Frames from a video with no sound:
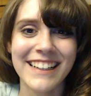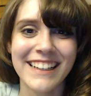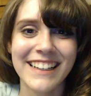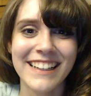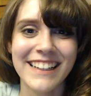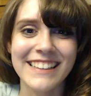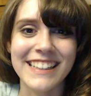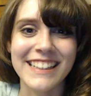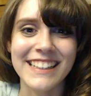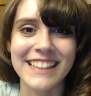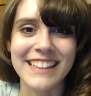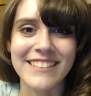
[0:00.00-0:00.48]

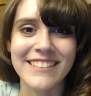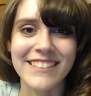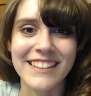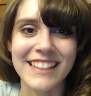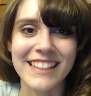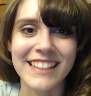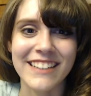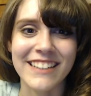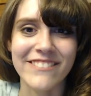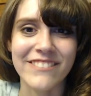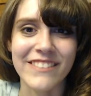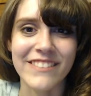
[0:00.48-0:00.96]
Is Gintoki
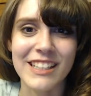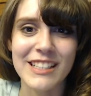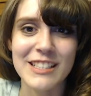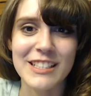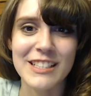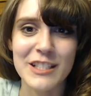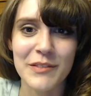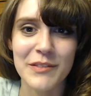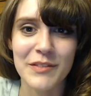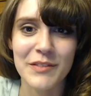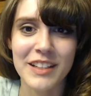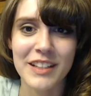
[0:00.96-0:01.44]
gonna
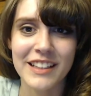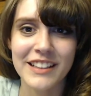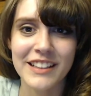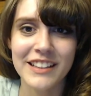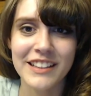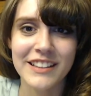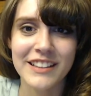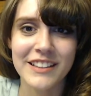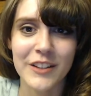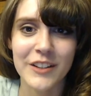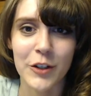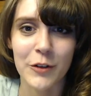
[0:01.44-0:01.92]
finish him
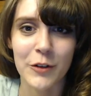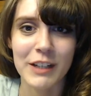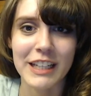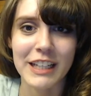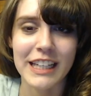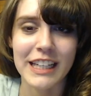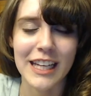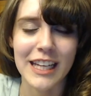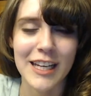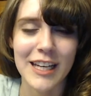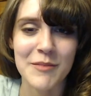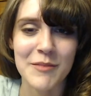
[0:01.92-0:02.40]
here? Or are we
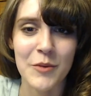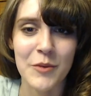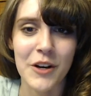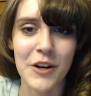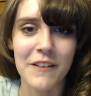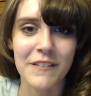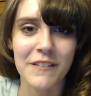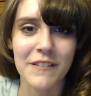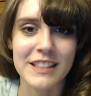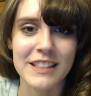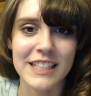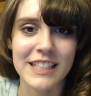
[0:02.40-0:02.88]
gonna get more
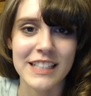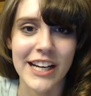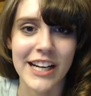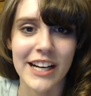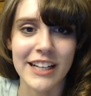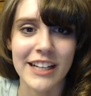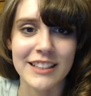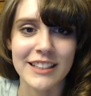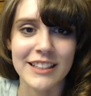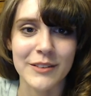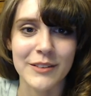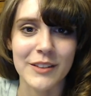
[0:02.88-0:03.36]
of this
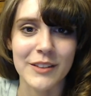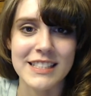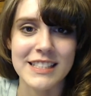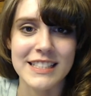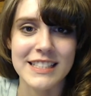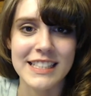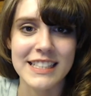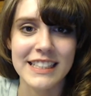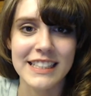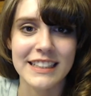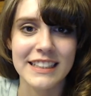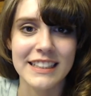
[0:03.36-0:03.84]
character? We'll
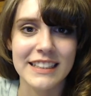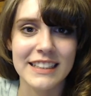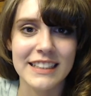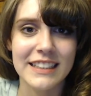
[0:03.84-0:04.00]
see.